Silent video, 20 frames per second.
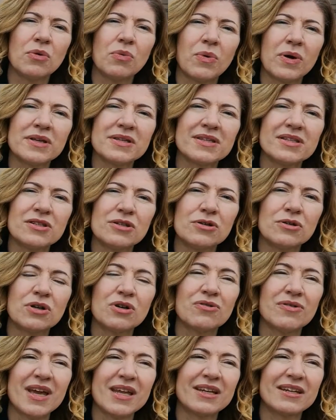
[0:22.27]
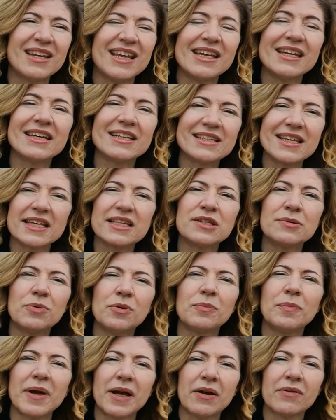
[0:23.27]
was to create an inaccessible
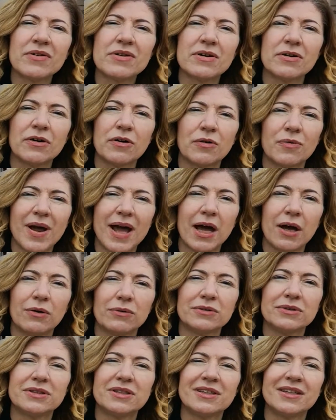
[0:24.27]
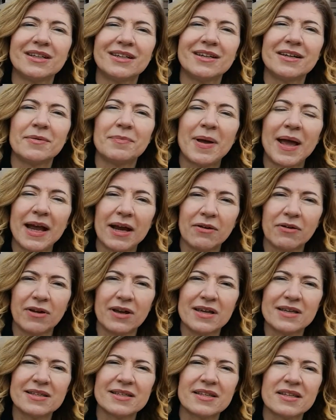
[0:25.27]
barrier around
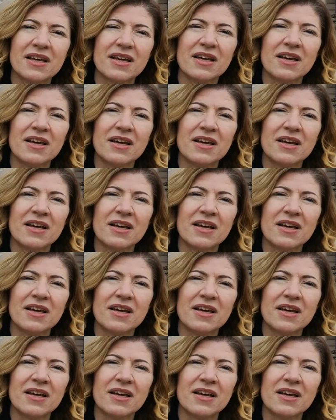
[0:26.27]
Paris